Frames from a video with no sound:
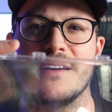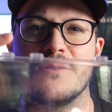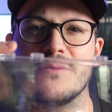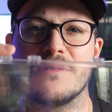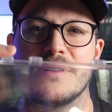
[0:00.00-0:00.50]

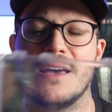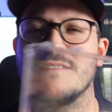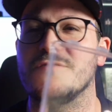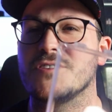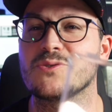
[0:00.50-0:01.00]
out
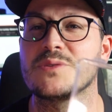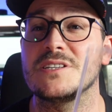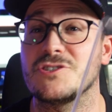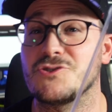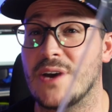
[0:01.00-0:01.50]
and visually
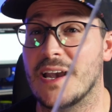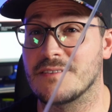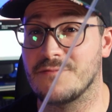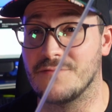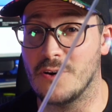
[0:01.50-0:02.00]
distract
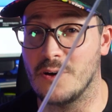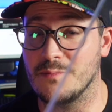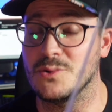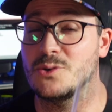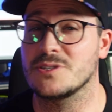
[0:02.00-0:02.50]

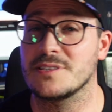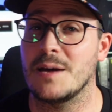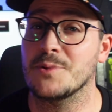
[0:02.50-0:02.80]
from your slabbed